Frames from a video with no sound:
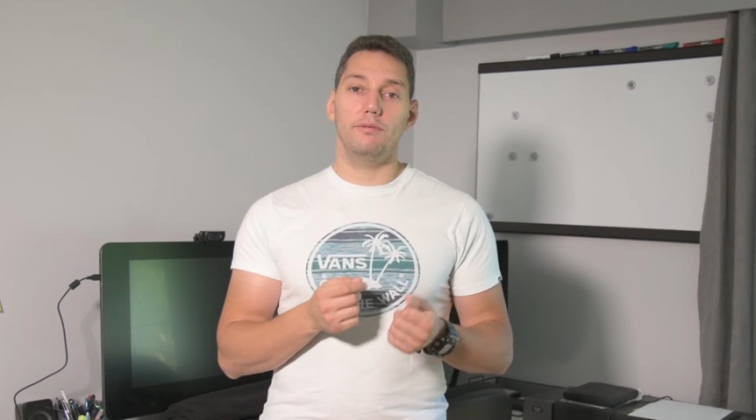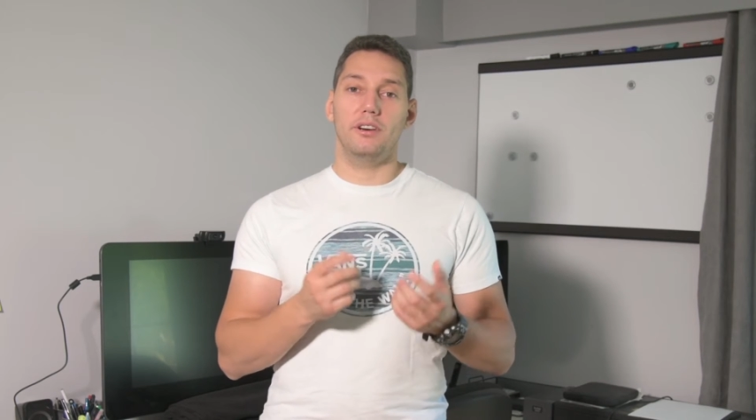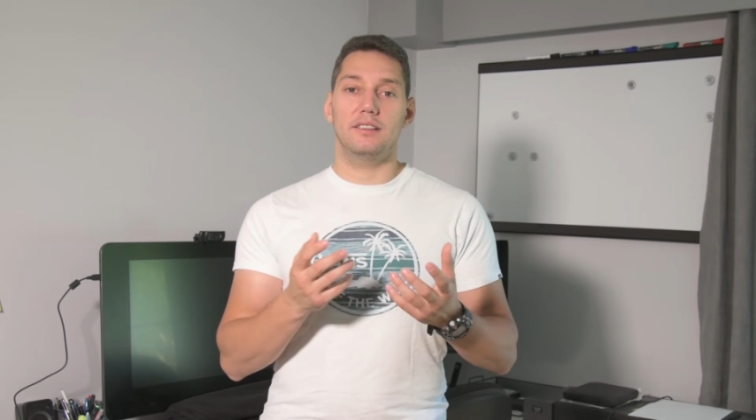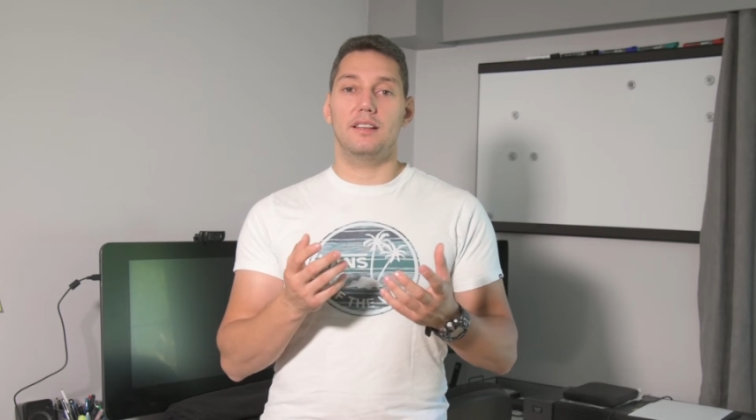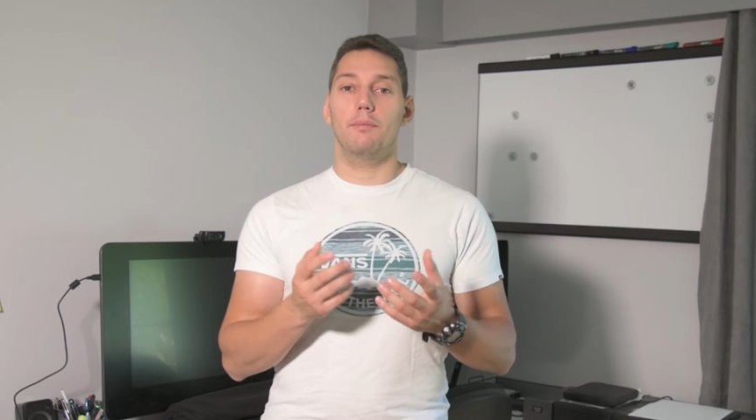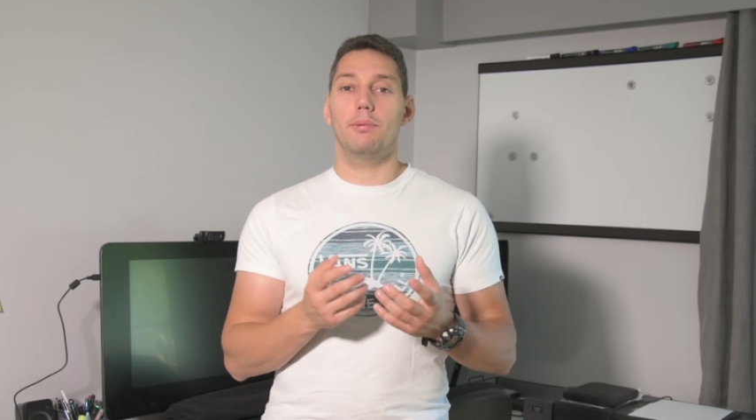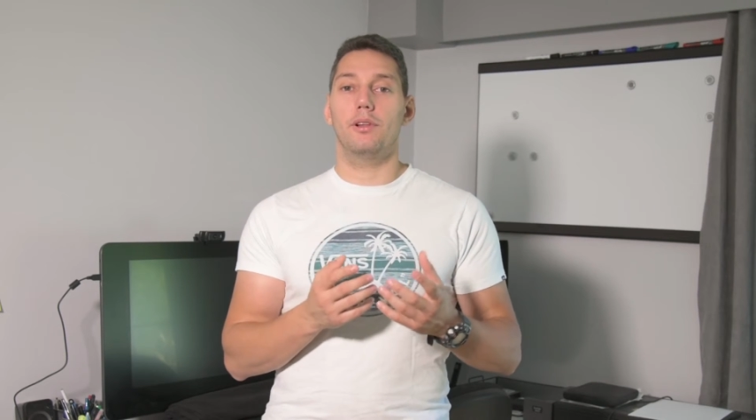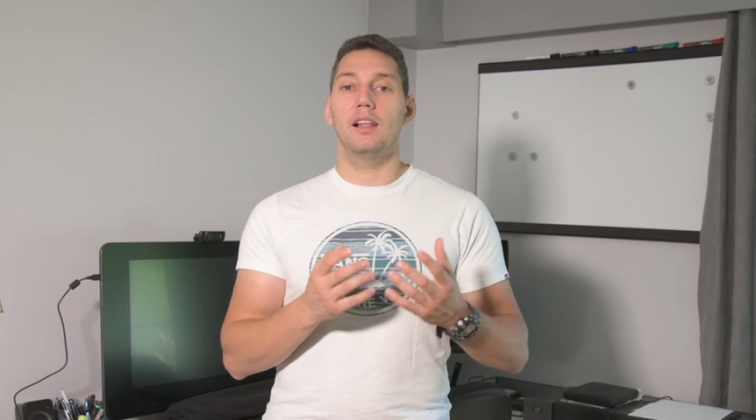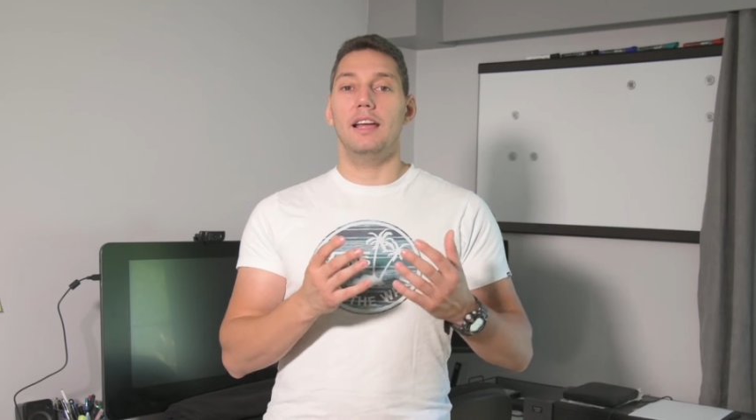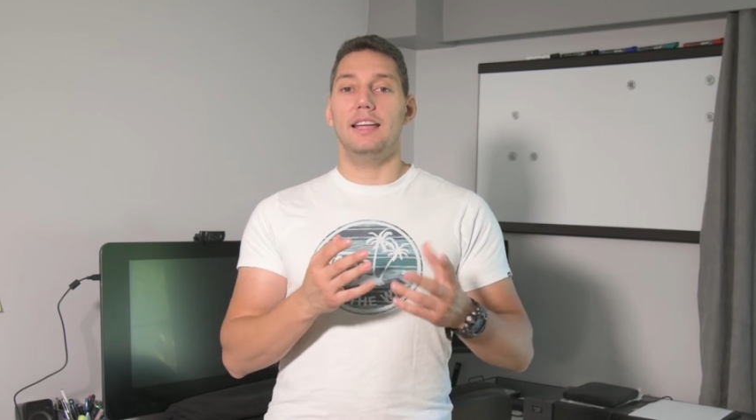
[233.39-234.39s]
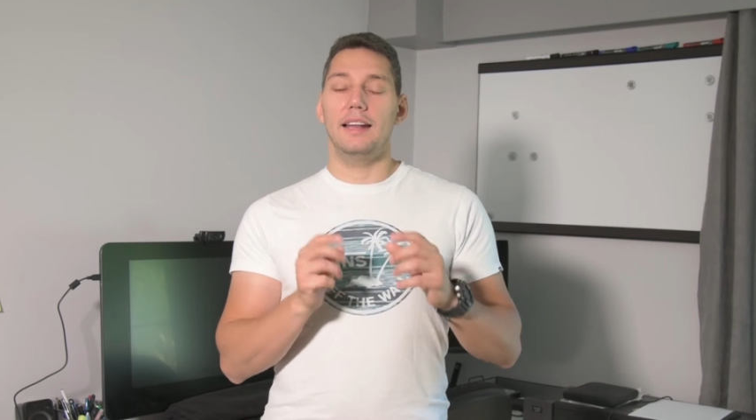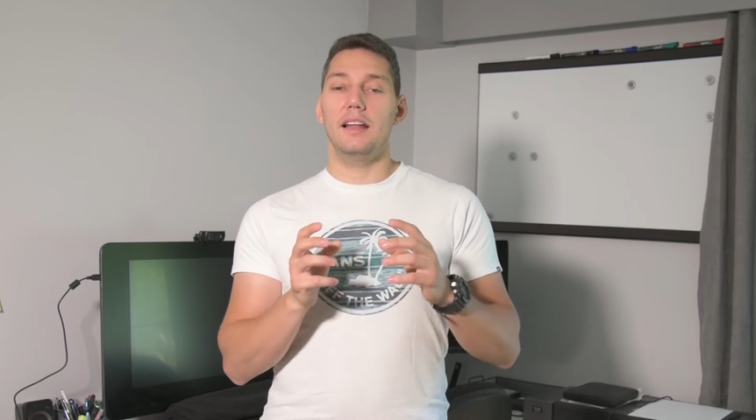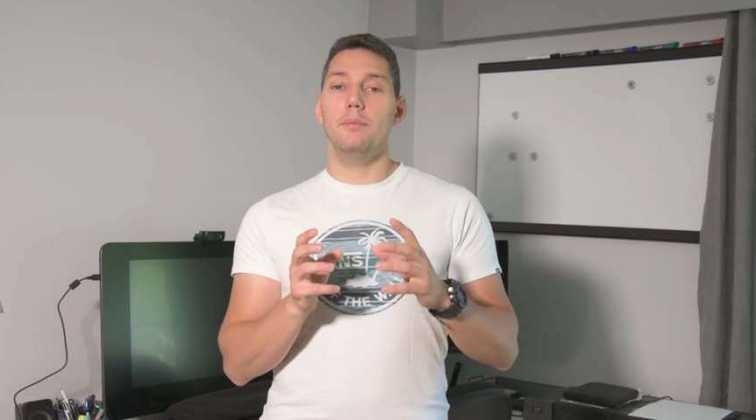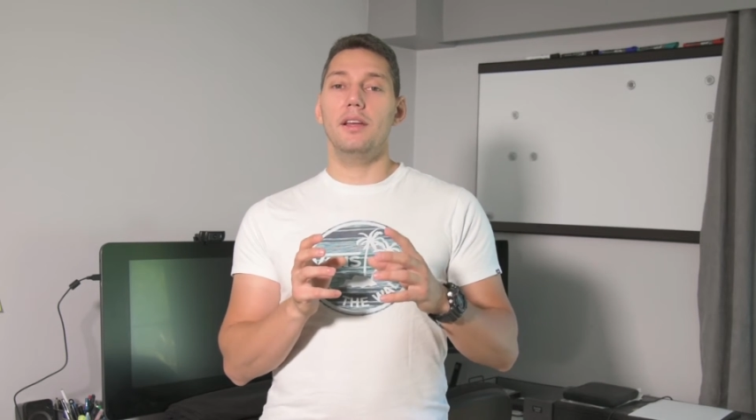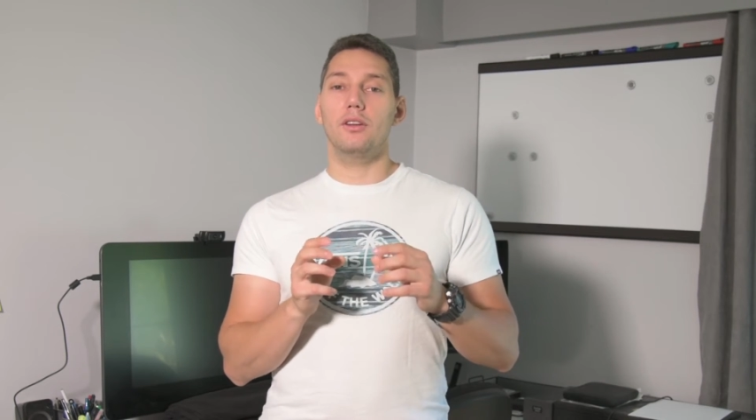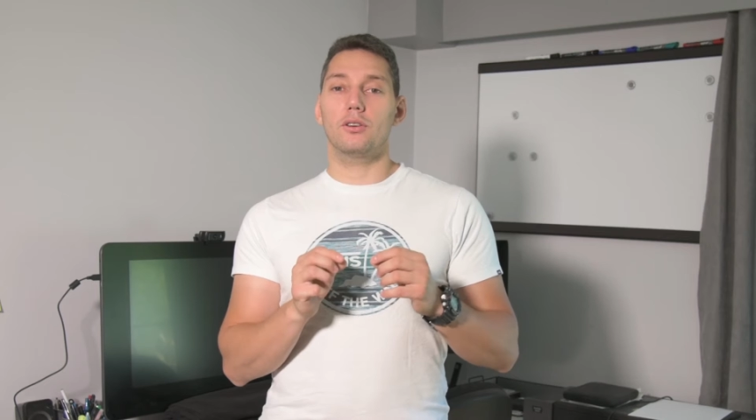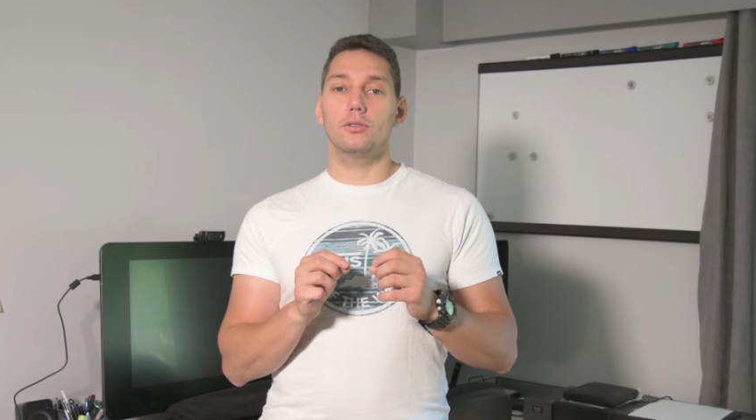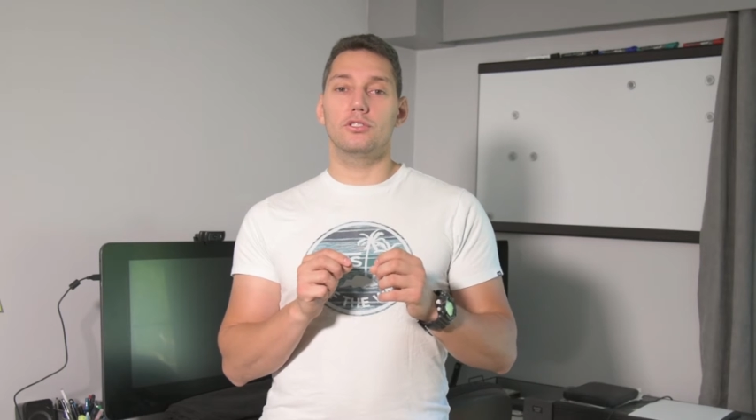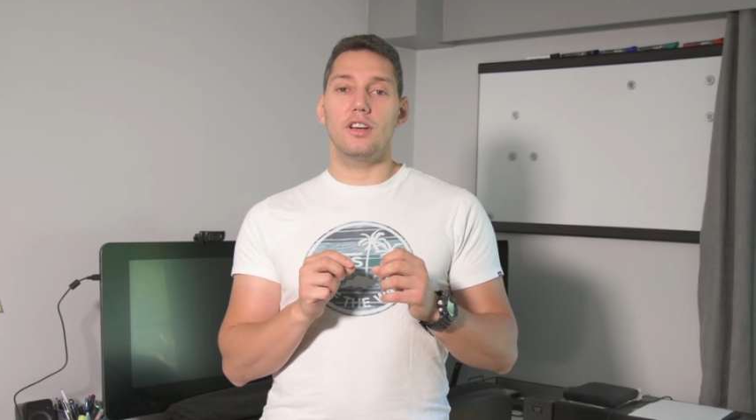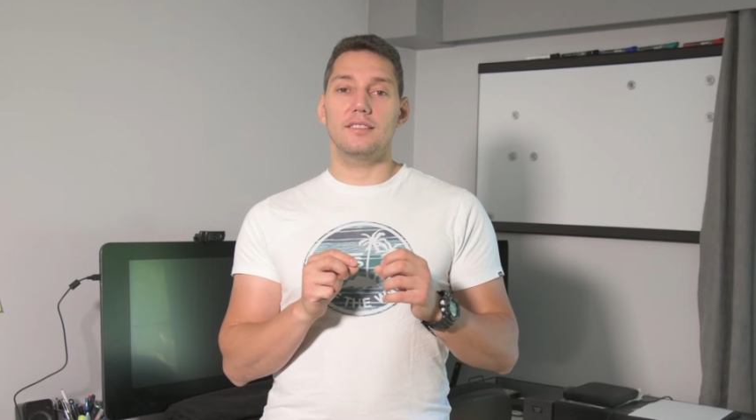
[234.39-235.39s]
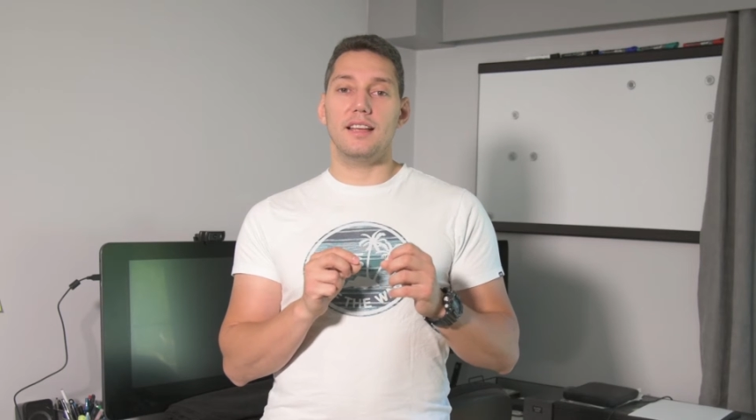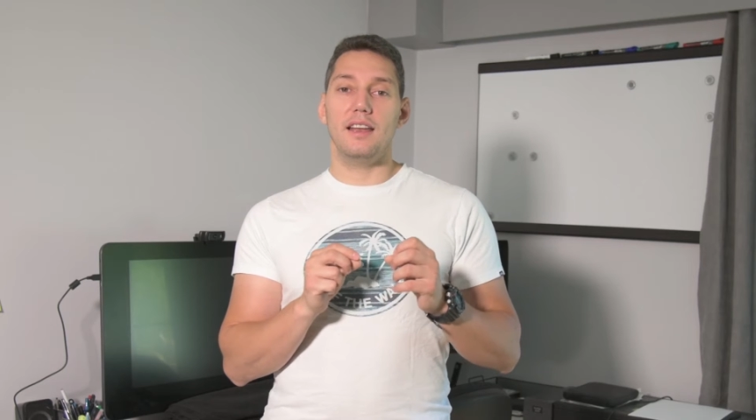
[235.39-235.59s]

For example, an animator could just